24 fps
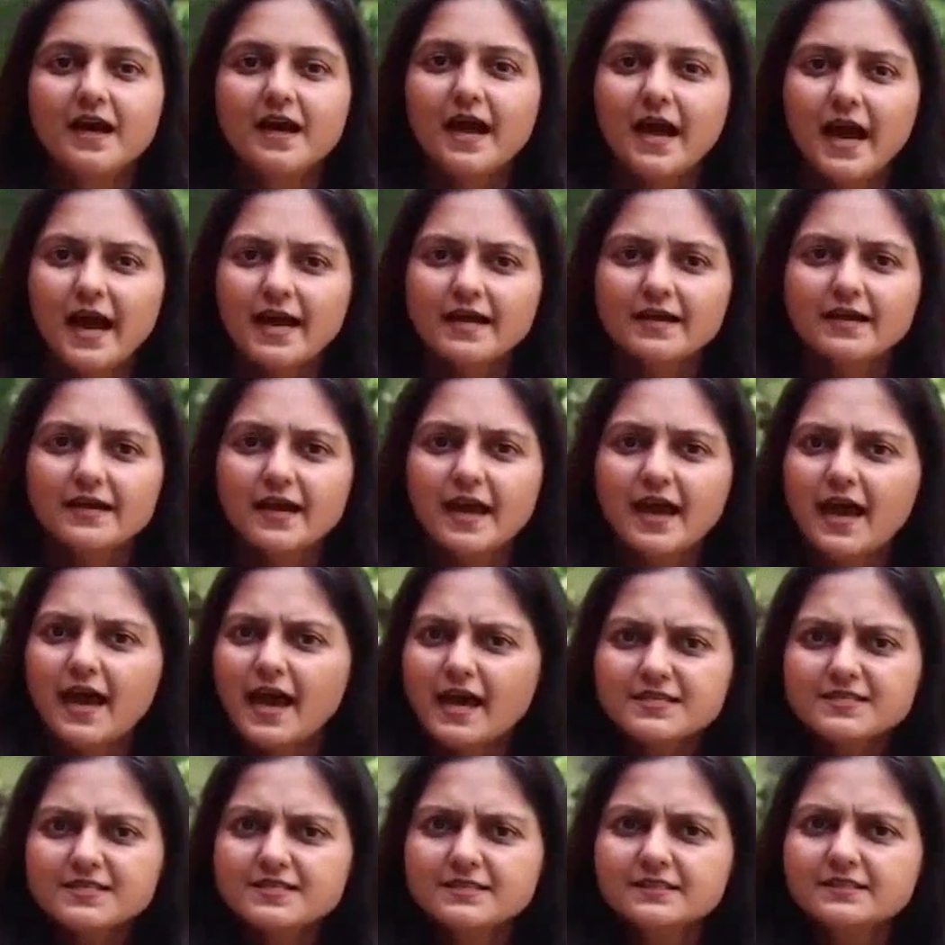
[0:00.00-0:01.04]
And
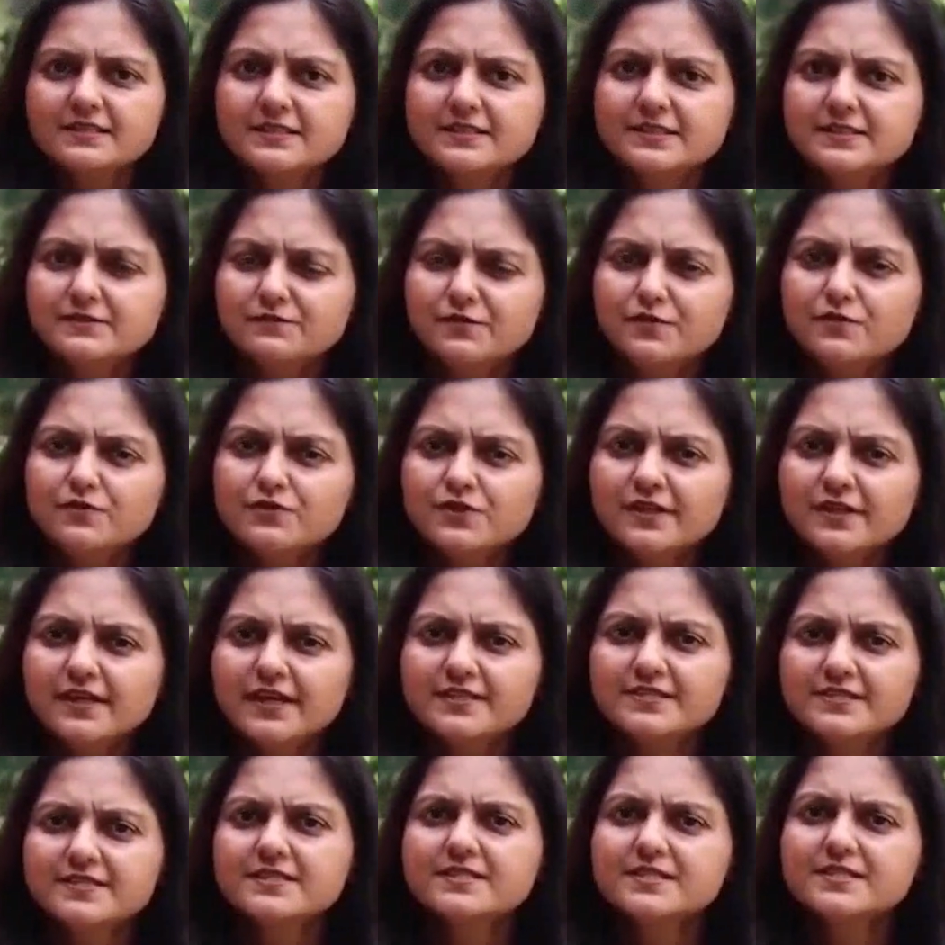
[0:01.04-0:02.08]
as the future
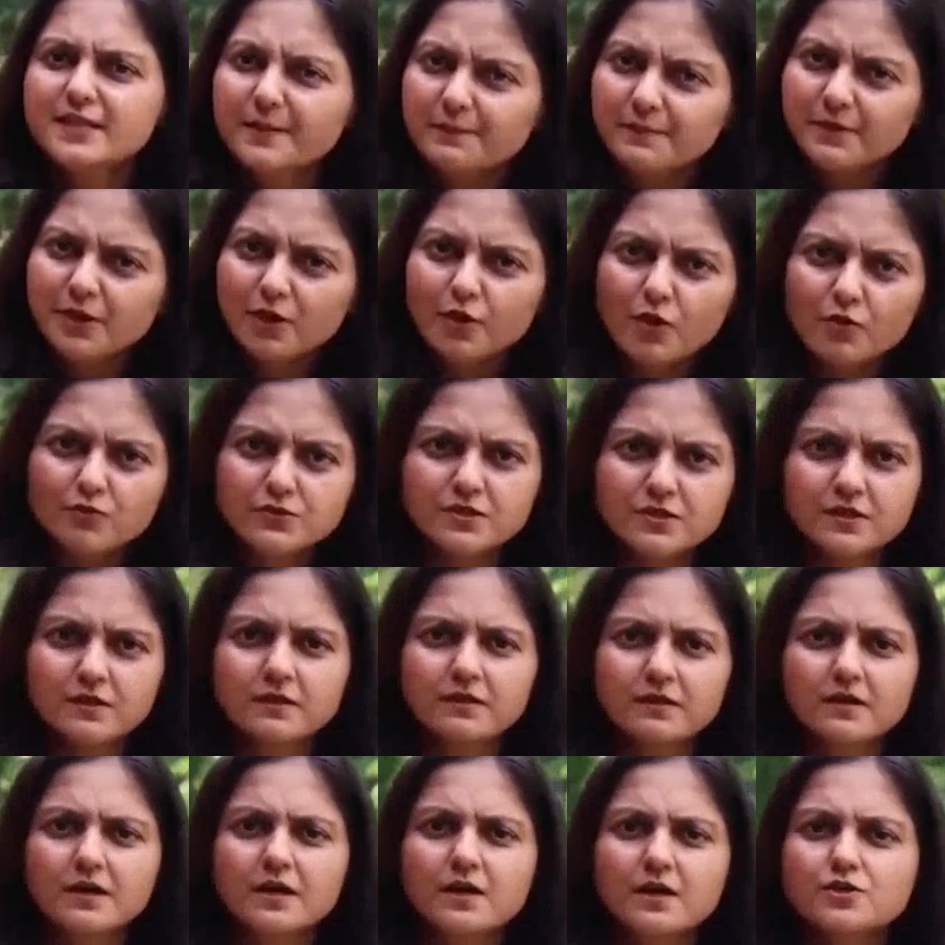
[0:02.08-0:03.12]
gets a step closer
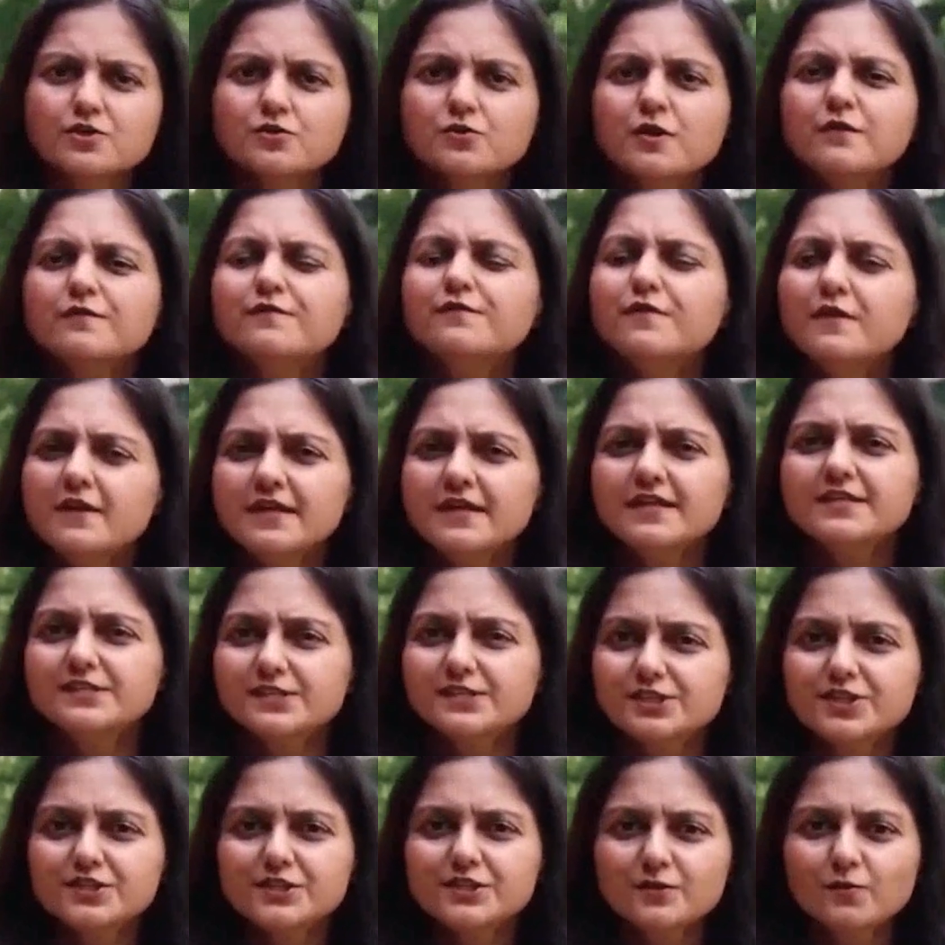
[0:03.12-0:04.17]
to a fully
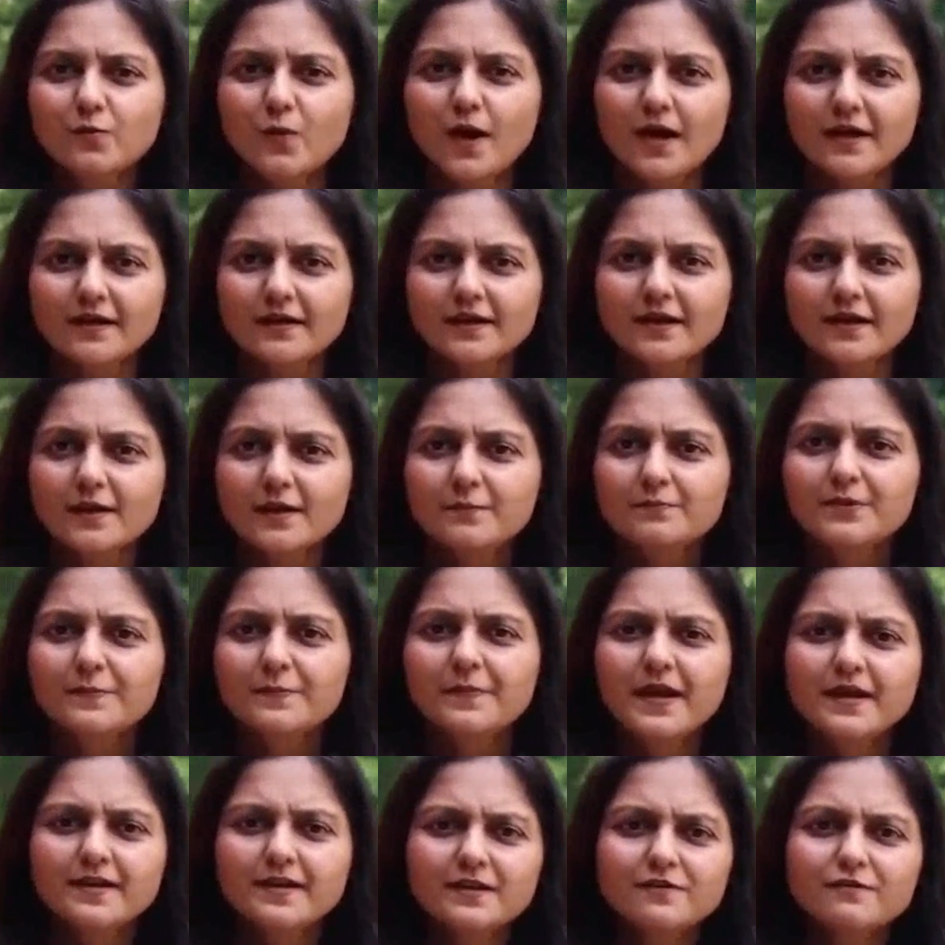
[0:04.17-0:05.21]
digital one,
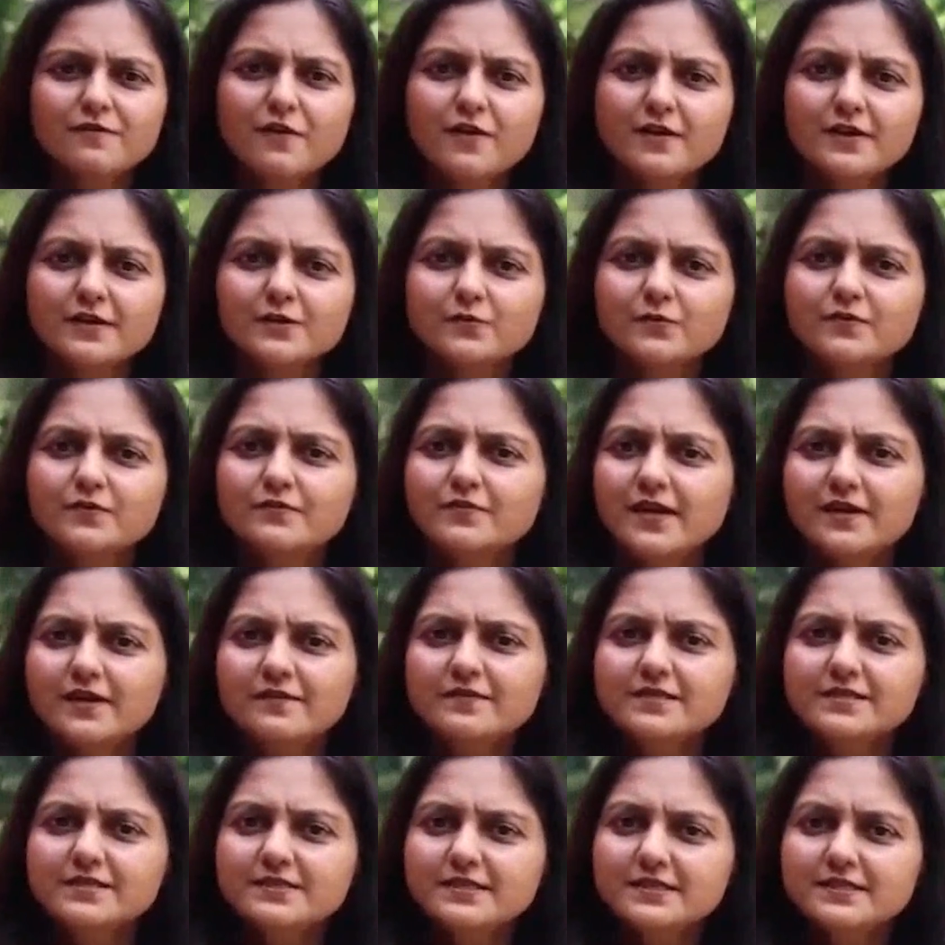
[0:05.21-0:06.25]
preparing for it with
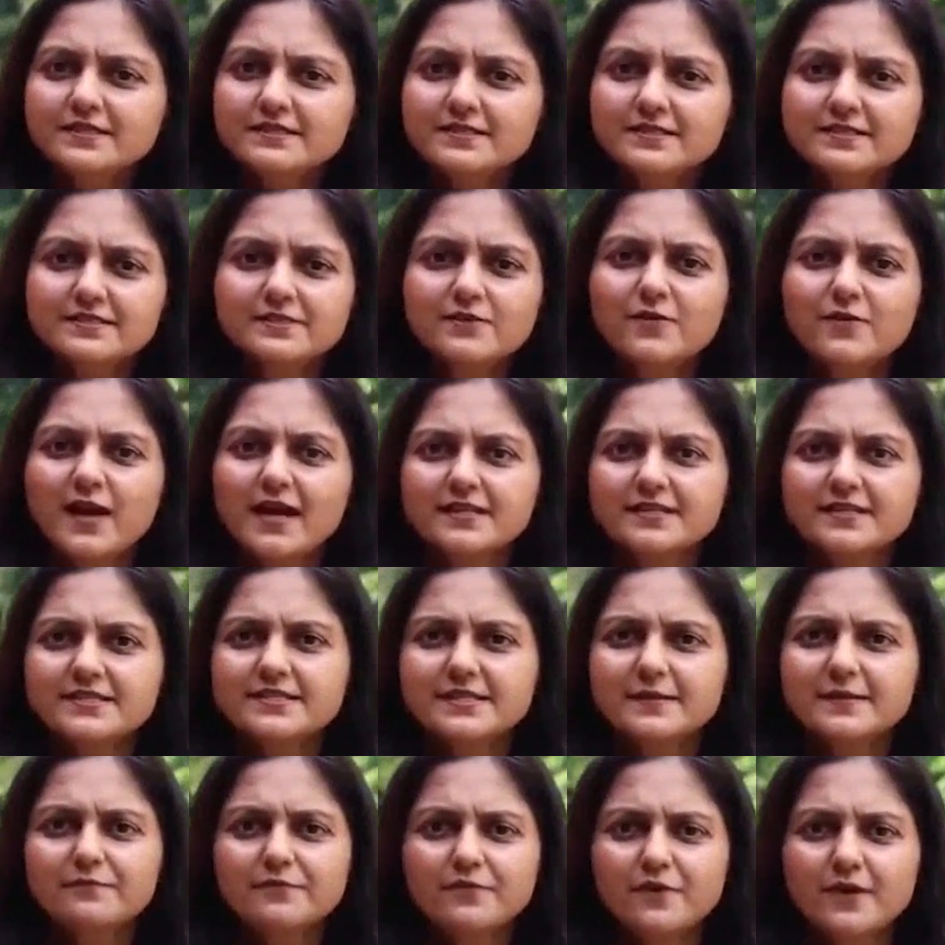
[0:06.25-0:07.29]
relevant skills is the right
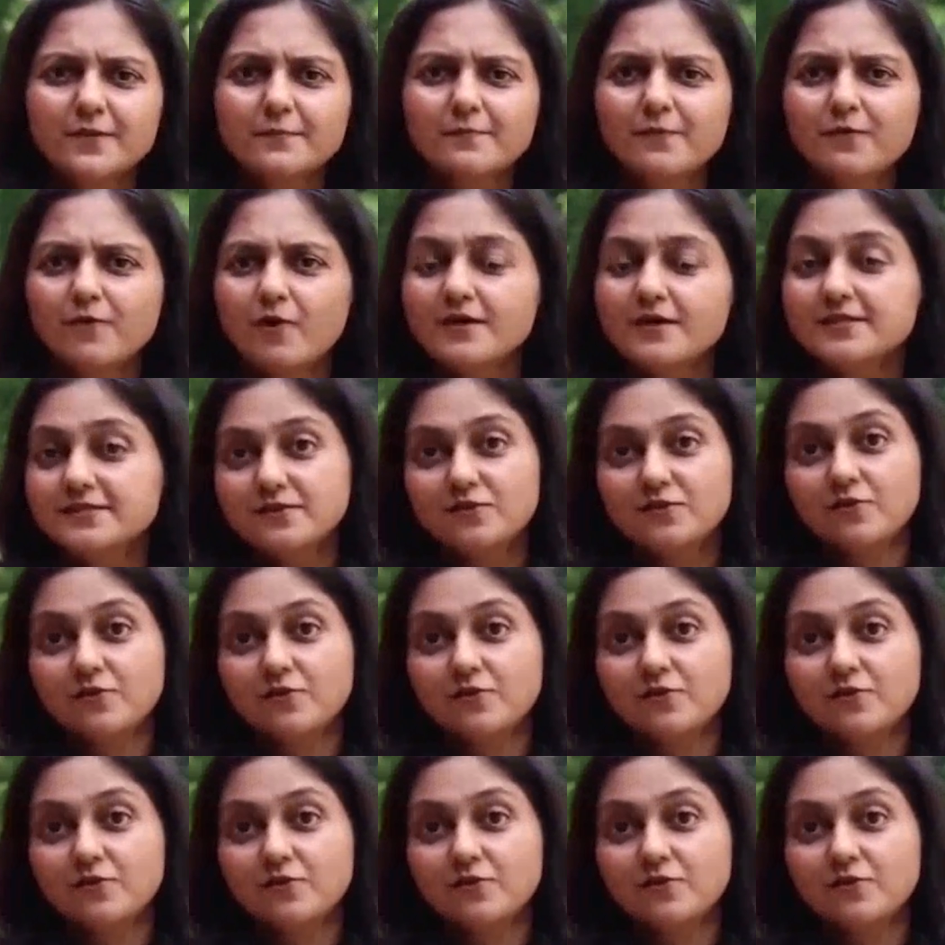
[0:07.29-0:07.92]
step for employees